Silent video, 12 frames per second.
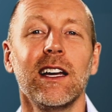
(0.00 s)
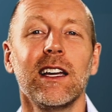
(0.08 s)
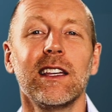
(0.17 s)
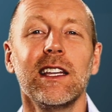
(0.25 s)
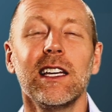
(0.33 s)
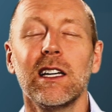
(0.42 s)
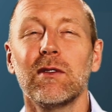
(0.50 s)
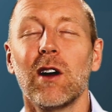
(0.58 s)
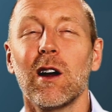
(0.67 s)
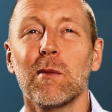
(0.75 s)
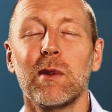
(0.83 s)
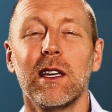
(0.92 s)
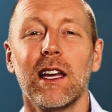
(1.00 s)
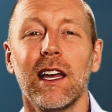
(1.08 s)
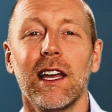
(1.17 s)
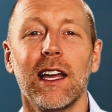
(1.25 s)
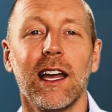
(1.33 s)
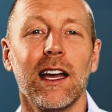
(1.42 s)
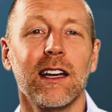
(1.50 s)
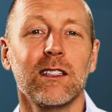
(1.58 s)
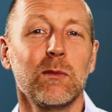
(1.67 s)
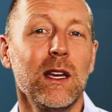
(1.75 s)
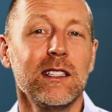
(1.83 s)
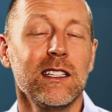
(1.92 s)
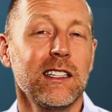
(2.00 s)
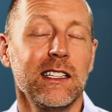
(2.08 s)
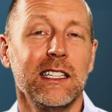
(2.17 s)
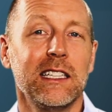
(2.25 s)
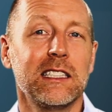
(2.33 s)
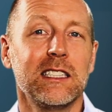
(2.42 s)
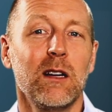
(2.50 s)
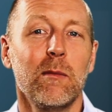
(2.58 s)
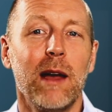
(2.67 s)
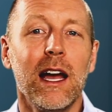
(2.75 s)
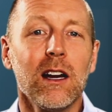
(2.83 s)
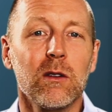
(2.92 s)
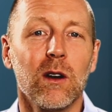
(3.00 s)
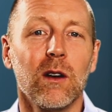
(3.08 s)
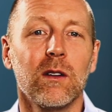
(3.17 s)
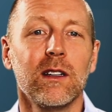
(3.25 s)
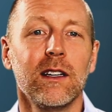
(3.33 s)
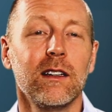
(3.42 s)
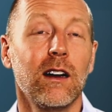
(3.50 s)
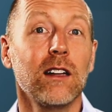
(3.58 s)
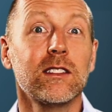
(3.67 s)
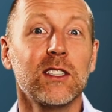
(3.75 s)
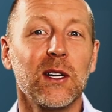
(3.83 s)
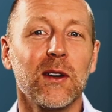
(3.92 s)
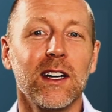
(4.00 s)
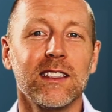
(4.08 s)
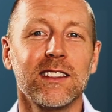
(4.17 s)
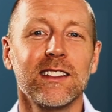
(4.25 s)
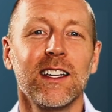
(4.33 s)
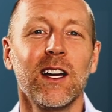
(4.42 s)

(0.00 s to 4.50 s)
think of RPA as basically an Excel macro on steroids.